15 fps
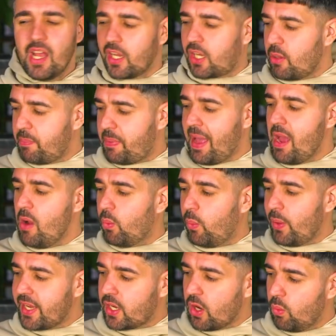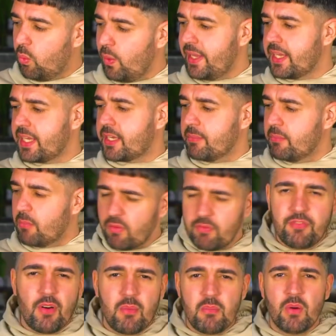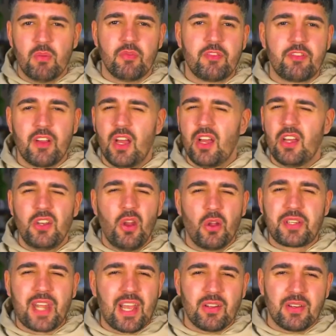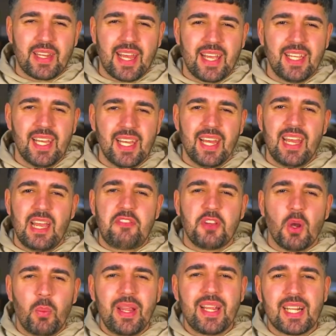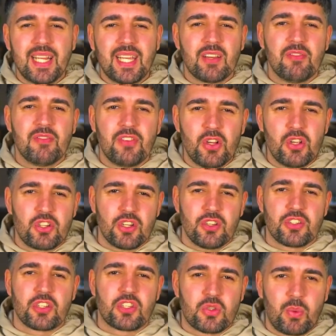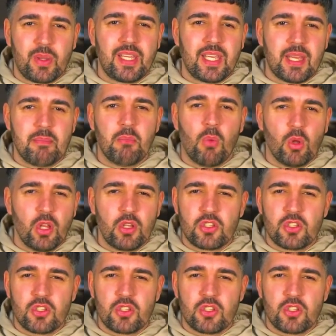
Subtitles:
Compare week on week, month on month, not day on day. If your weekly conversions are swinging more than